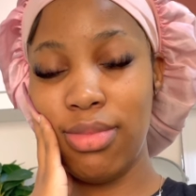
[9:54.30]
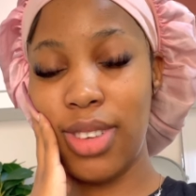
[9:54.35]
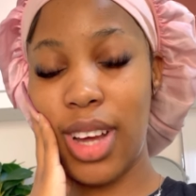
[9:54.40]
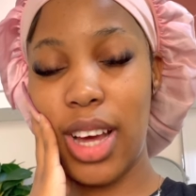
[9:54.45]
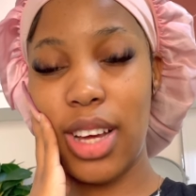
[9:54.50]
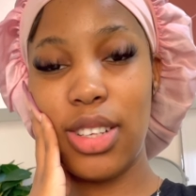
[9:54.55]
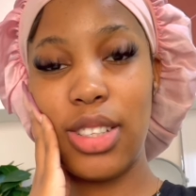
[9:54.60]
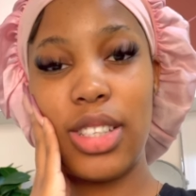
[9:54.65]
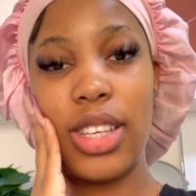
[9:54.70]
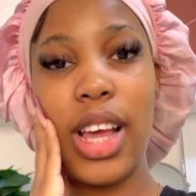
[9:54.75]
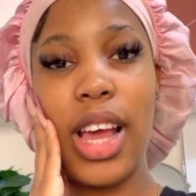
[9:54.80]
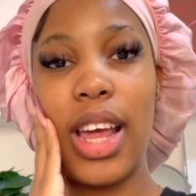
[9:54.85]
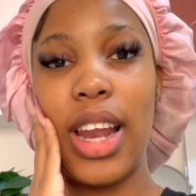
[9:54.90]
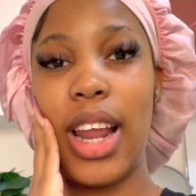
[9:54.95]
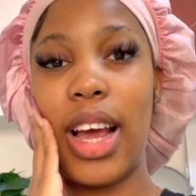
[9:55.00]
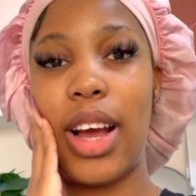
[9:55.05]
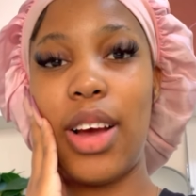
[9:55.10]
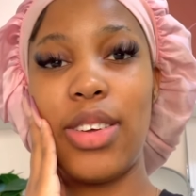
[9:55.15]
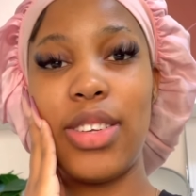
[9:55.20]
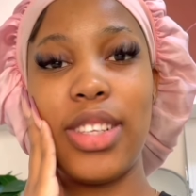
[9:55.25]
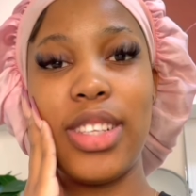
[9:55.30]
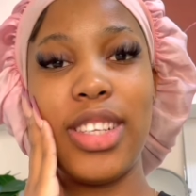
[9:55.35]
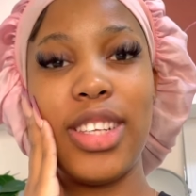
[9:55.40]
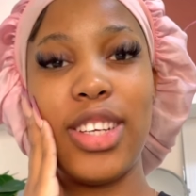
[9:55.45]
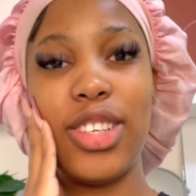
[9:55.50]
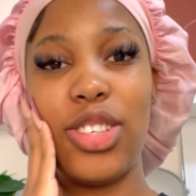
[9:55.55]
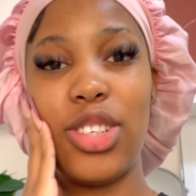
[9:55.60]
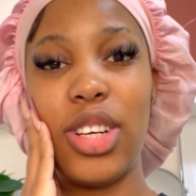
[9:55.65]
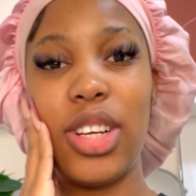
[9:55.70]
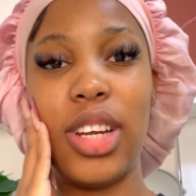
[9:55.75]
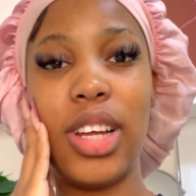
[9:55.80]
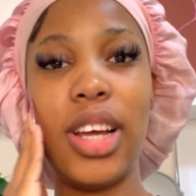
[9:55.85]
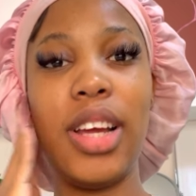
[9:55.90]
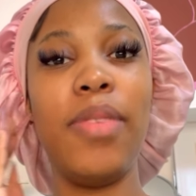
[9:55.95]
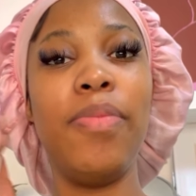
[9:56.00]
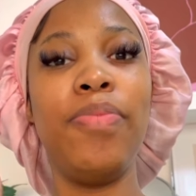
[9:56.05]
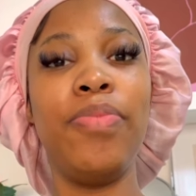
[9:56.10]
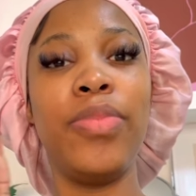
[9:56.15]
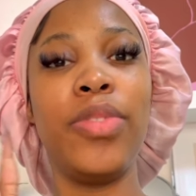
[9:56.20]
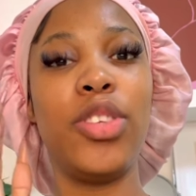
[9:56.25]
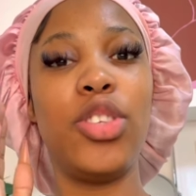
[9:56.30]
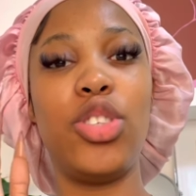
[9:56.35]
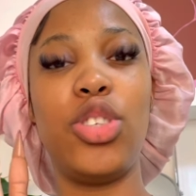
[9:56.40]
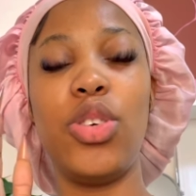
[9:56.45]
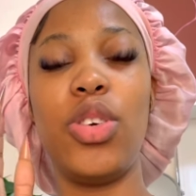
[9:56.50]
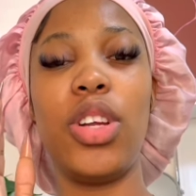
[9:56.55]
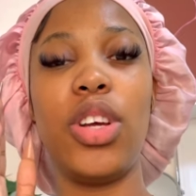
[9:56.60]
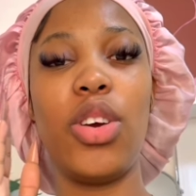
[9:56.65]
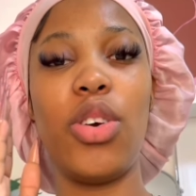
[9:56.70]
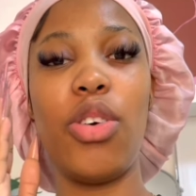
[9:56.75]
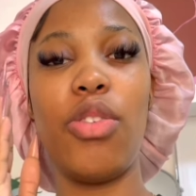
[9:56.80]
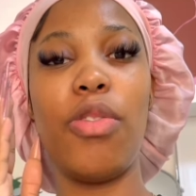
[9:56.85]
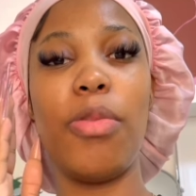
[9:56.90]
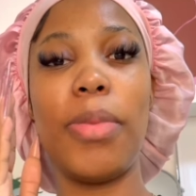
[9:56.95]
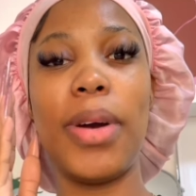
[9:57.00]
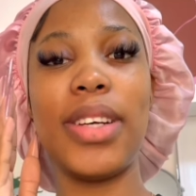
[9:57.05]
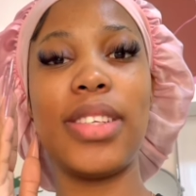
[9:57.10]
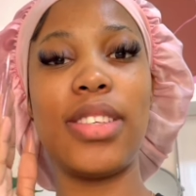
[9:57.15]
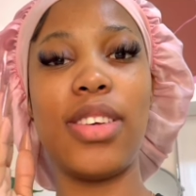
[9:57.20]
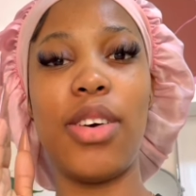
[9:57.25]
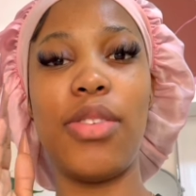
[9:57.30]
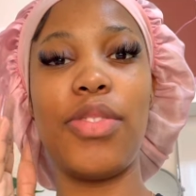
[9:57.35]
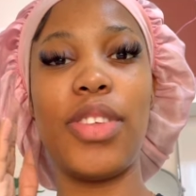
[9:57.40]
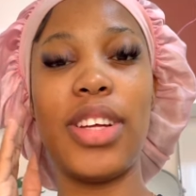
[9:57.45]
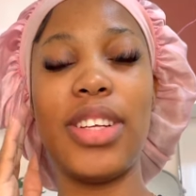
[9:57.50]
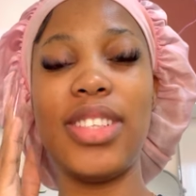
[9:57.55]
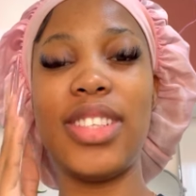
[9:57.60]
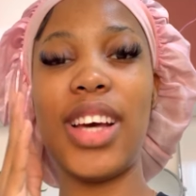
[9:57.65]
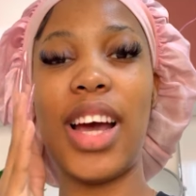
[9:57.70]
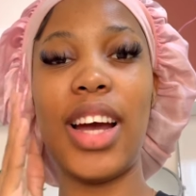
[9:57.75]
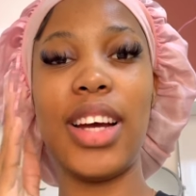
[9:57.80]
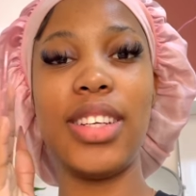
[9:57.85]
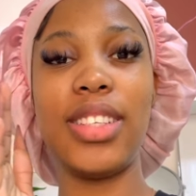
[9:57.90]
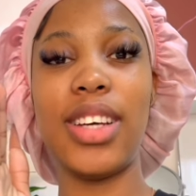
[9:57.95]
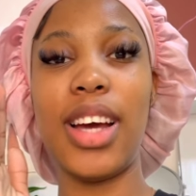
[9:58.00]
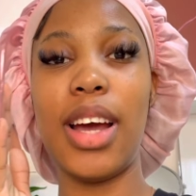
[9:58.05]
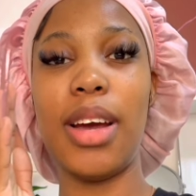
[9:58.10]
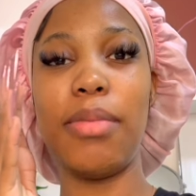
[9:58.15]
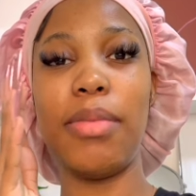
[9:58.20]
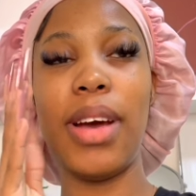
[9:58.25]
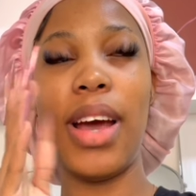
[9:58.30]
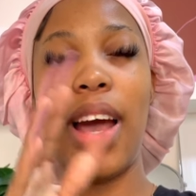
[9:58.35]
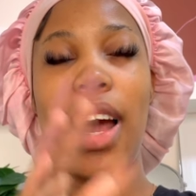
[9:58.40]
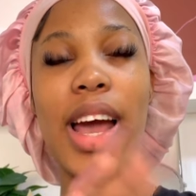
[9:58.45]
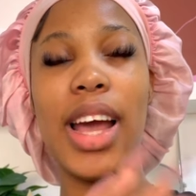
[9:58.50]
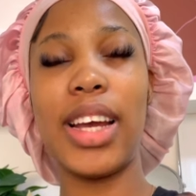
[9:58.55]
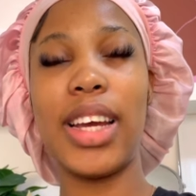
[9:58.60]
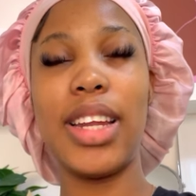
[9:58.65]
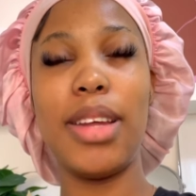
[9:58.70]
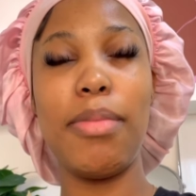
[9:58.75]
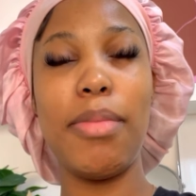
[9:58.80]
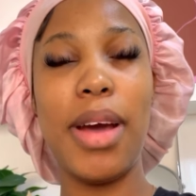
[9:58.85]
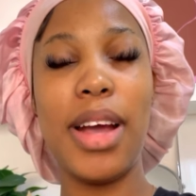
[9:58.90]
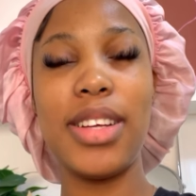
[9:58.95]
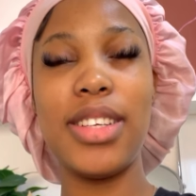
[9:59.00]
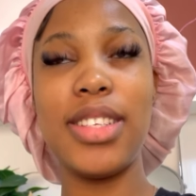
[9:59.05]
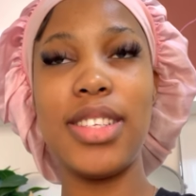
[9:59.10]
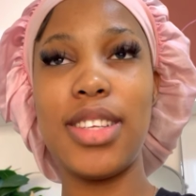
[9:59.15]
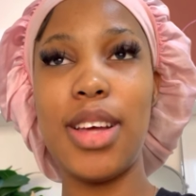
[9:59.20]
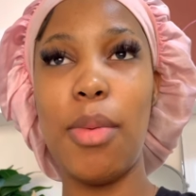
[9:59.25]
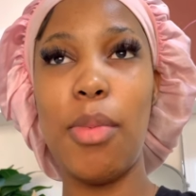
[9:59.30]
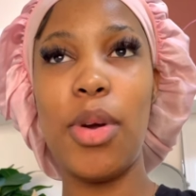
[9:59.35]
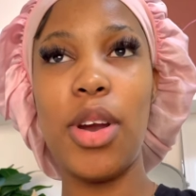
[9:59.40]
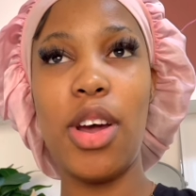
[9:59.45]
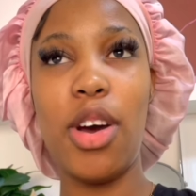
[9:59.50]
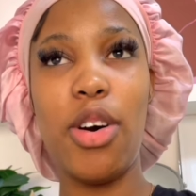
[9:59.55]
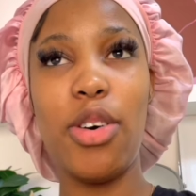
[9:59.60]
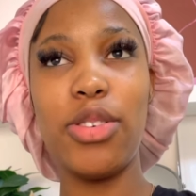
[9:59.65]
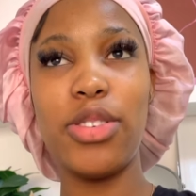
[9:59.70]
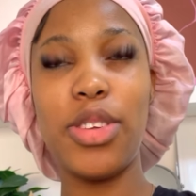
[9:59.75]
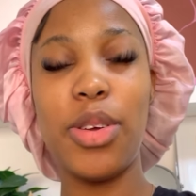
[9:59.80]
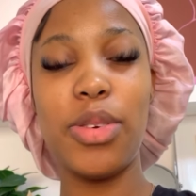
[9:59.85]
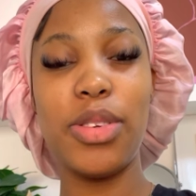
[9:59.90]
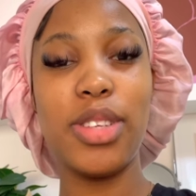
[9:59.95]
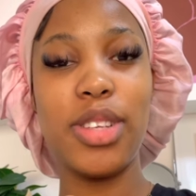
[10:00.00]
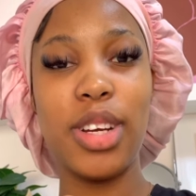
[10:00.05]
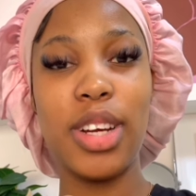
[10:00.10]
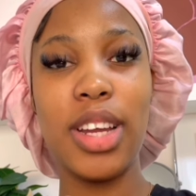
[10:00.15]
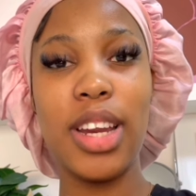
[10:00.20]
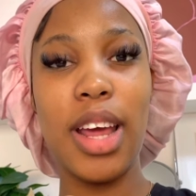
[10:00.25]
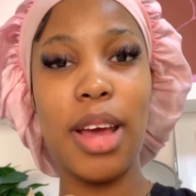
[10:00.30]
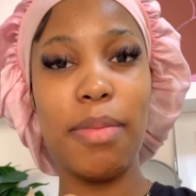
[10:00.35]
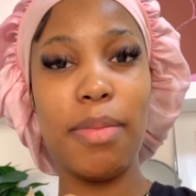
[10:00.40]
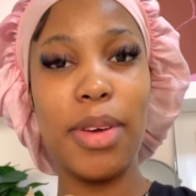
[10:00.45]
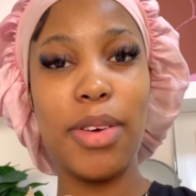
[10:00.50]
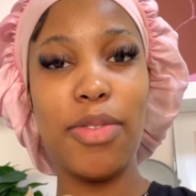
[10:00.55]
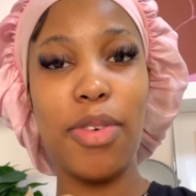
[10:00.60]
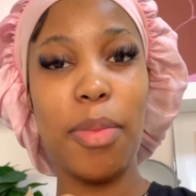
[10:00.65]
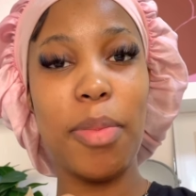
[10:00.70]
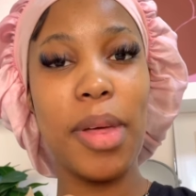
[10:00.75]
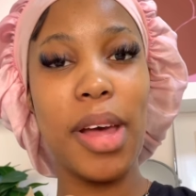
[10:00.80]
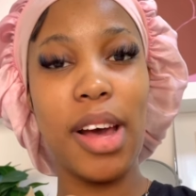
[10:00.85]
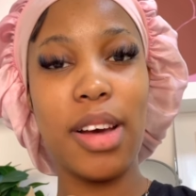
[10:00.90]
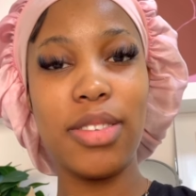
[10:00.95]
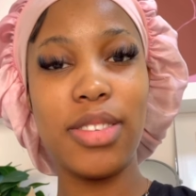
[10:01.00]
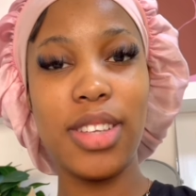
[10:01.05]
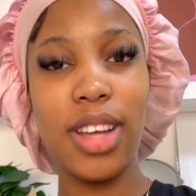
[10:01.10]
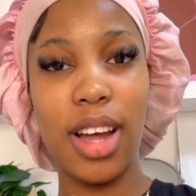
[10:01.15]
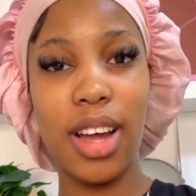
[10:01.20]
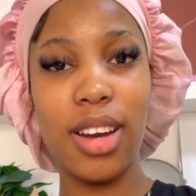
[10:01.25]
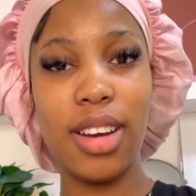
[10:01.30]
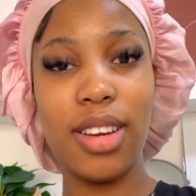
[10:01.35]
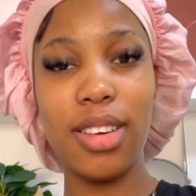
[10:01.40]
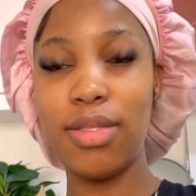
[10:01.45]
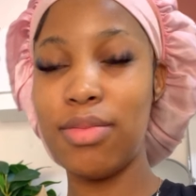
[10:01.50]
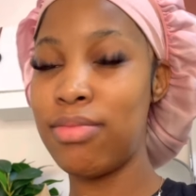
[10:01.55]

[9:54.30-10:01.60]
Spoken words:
I was literally drooling over myself the entire time. I can imagine someone else that was looking at me from the outside.